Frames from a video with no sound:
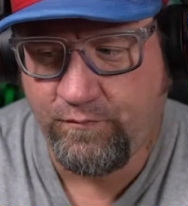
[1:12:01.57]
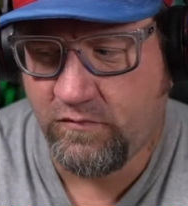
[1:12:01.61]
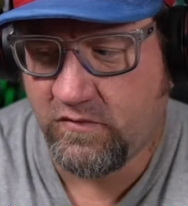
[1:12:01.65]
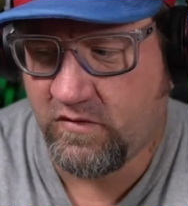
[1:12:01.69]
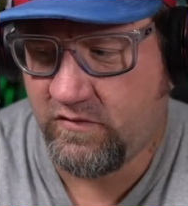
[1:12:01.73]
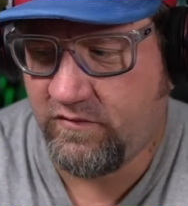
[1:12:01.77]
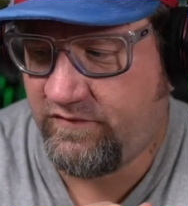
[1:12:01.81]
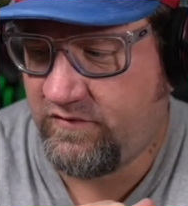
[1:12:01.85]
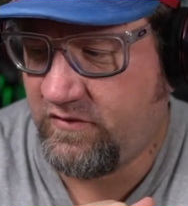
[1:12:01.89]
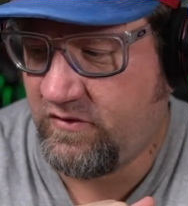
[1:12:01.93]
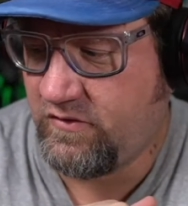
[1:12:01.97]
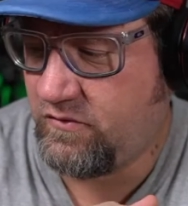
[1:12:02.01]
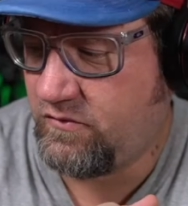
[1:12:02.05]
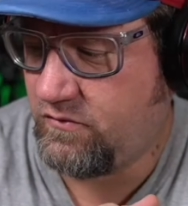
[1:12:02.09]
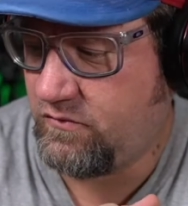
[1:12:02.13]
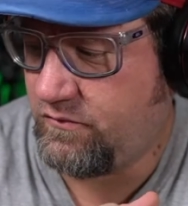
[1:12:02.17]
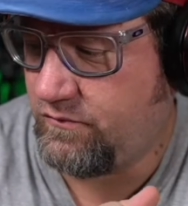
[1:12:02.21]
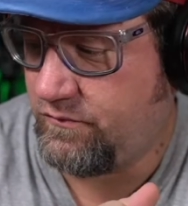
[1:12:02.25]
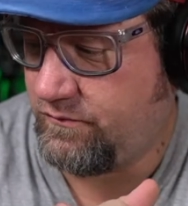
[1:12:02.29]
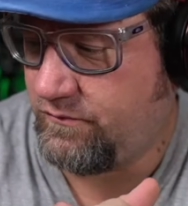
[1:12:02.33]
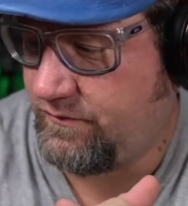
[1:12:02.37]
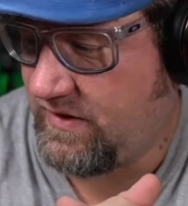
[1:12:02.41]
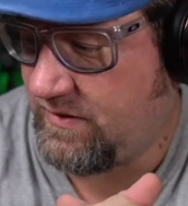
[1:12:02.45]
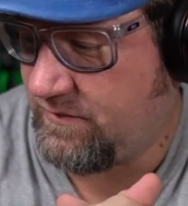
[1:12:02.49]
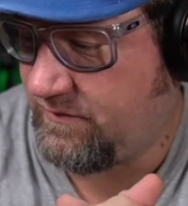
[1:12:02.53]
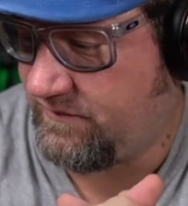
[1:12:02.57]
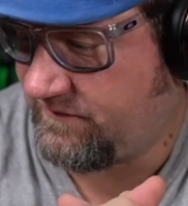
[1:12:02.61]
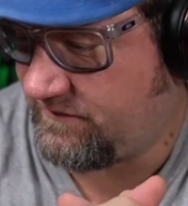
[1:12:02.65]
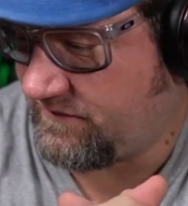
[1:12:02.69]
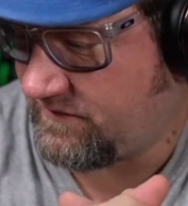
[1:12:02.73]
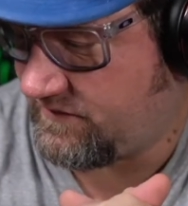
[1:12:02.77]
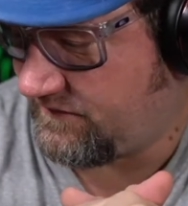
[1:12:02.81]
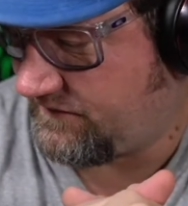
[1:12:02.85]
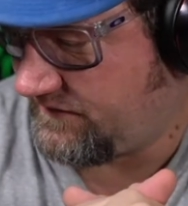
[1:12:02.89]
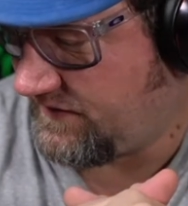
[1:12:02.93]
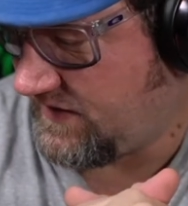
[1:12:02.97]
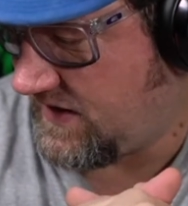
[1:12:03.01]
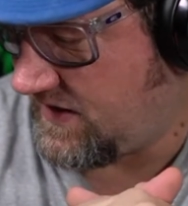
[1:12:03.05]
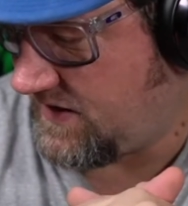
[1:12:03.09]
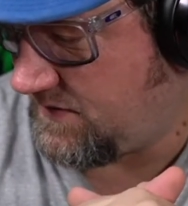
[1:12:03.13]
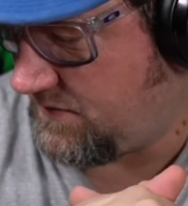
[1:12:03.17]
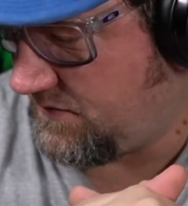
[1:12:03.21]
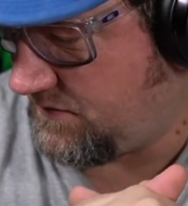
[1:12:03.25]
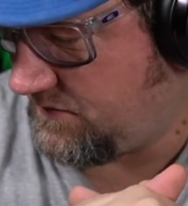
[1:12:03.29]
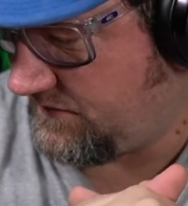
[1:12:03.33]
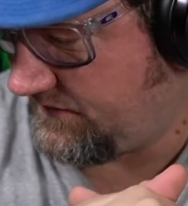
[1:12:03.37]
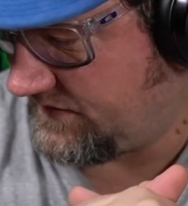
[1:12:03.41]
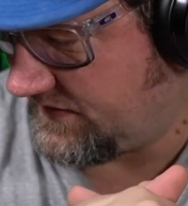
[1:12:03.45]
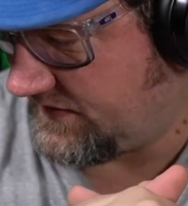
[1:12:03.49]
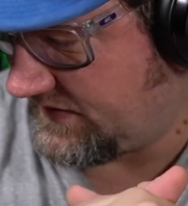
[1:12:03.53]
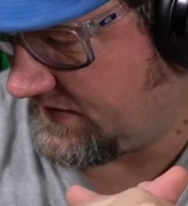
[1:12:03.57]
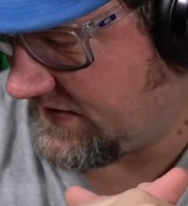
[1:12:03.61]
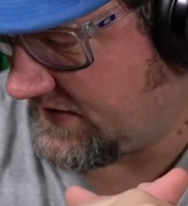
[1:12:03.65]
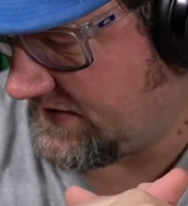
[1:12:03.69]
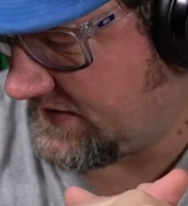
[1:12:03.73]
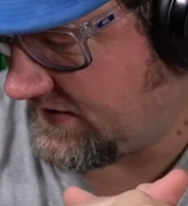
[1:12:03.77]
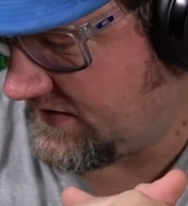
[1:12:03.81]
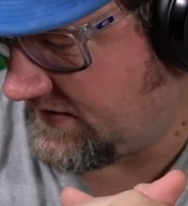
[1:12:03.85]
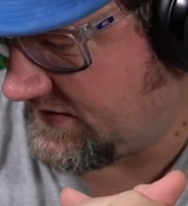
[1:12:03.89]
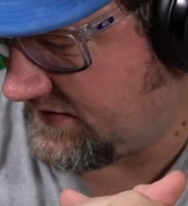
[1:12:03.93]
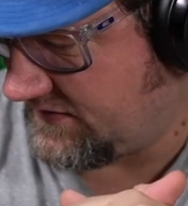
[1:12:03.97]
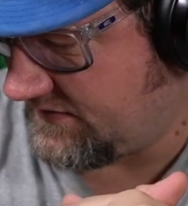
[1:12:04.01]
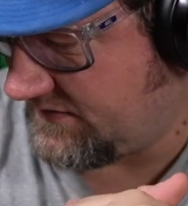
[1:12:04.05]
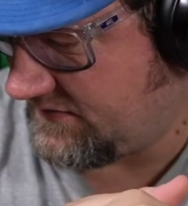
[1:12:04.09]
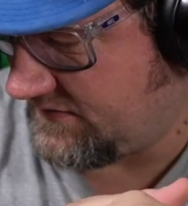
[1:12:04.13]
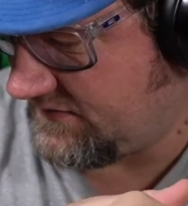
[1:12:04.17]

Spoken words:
So that was an aside. What was I getting at?